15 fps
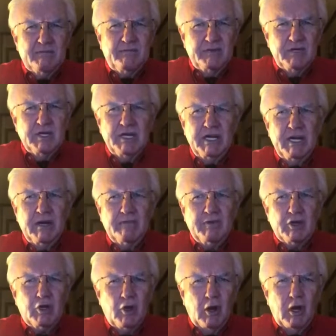the foot of
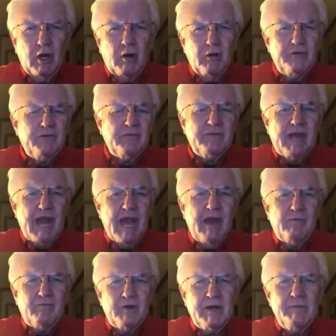the cross of
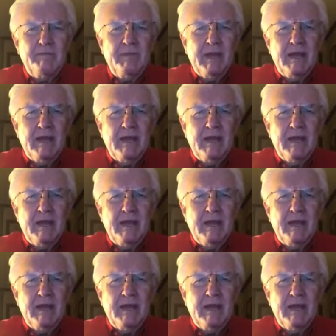Calvary.